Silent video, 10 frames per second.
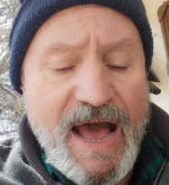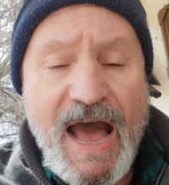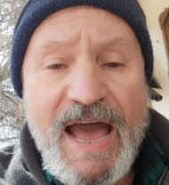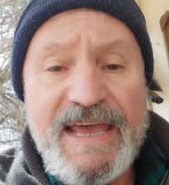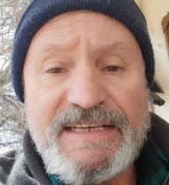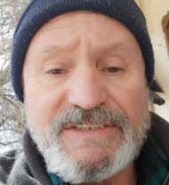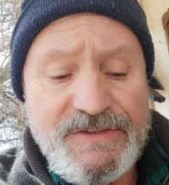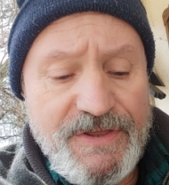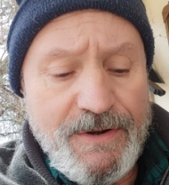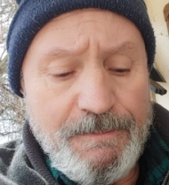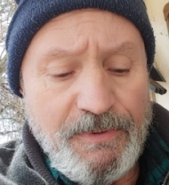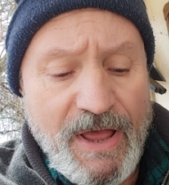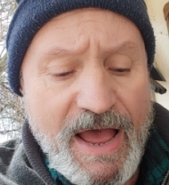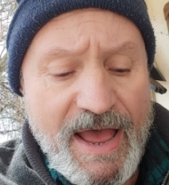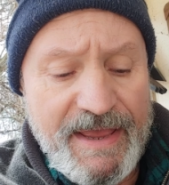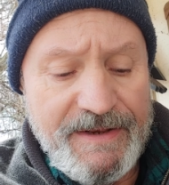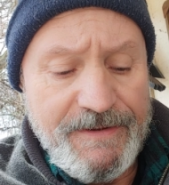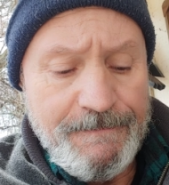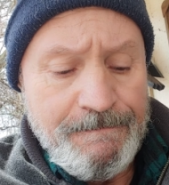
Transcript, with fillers: eyes that are blind,